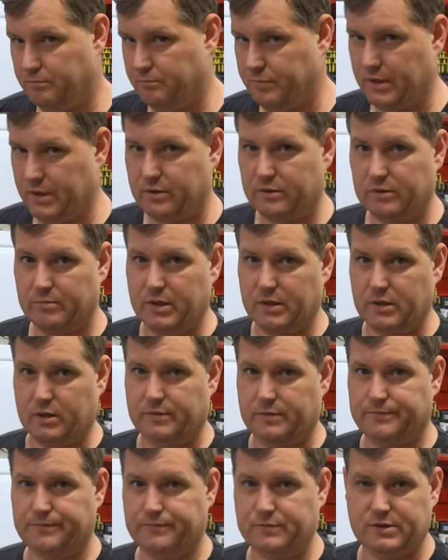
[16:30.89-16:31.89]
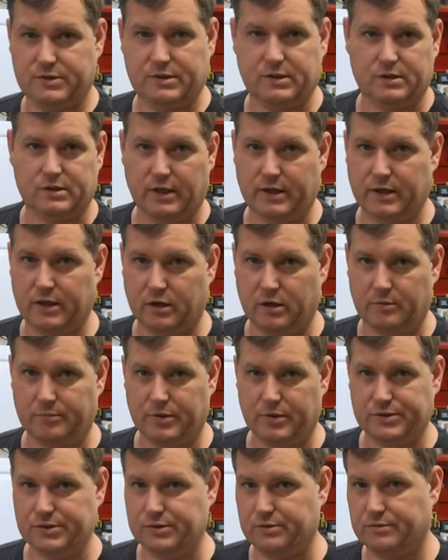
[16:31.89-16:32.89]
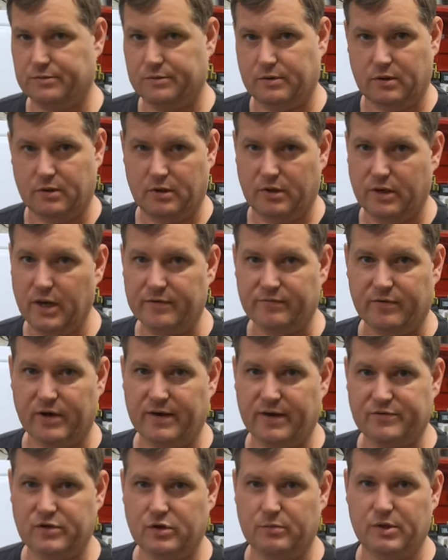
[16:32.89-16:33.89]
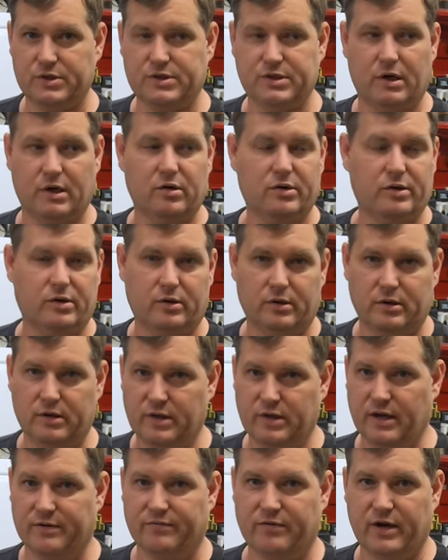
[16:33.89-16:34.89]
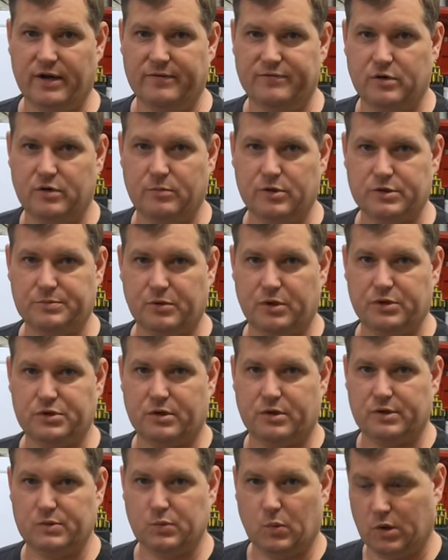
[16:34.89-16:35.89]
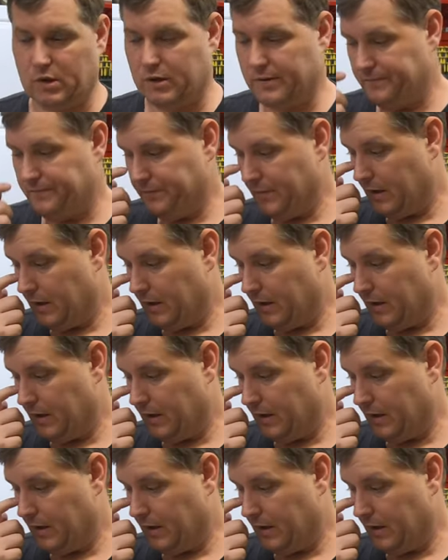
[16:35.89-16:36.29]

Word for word: Bigger the better. It's just like an air compressor. You can never have too much air and you can never have too much pressurized water.